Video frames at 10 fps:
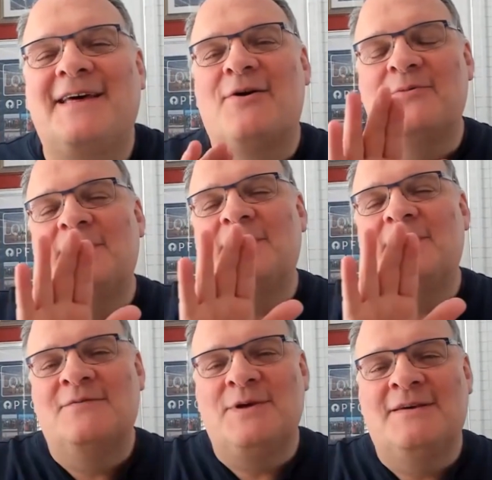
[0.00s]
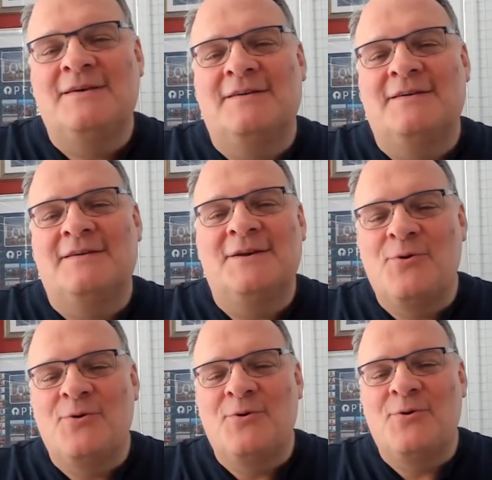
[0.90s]
That harmony of being in a
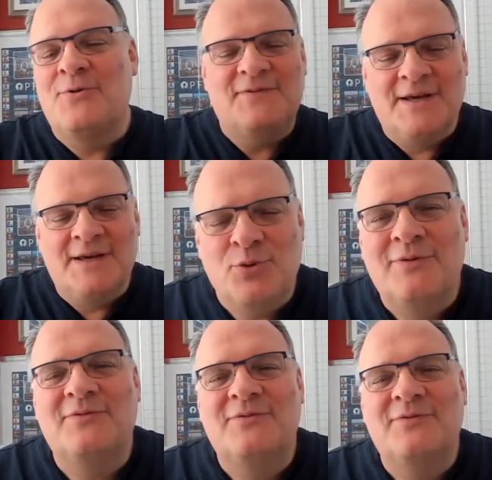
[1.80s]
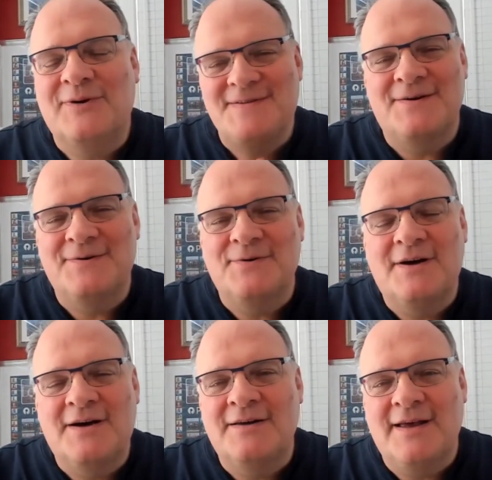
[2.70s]
role that you feel like you were born for.
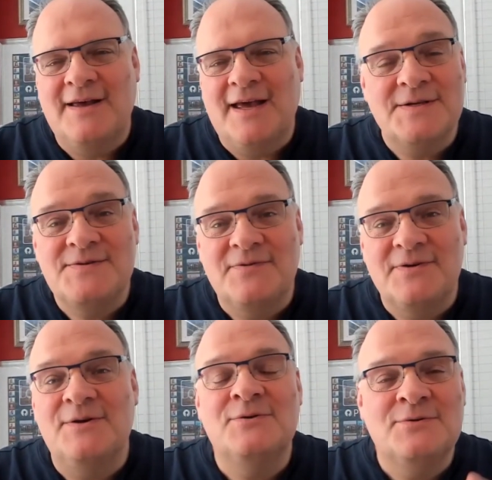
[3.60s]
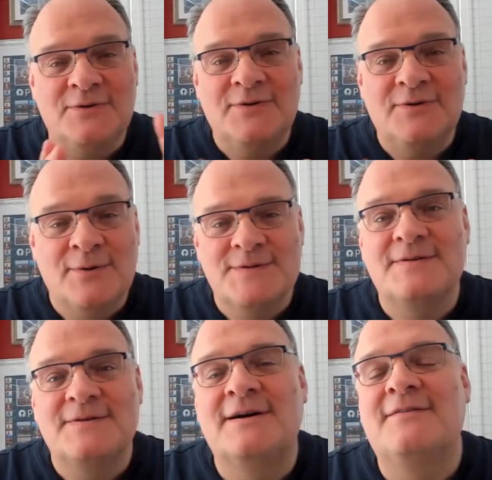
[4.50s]
So A+ for you. You get a
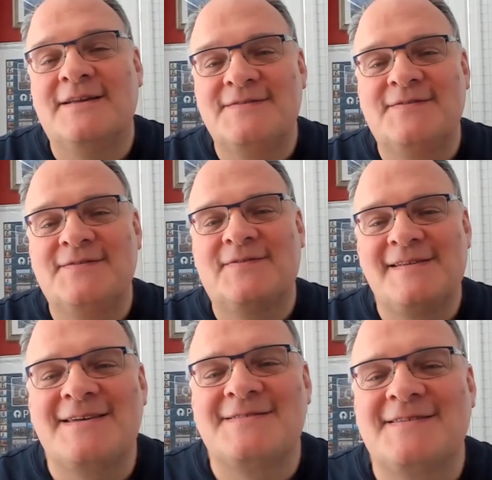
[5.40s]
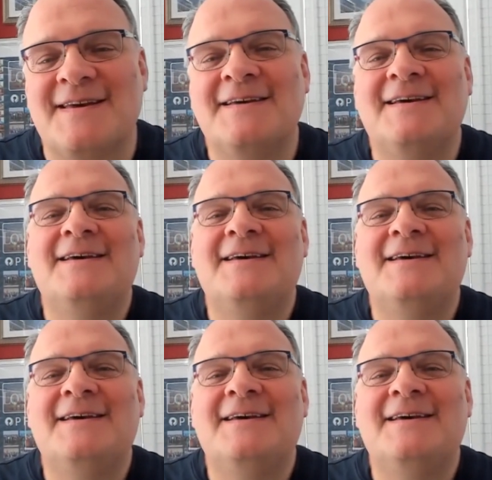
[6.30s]
gold star. That's fantastic.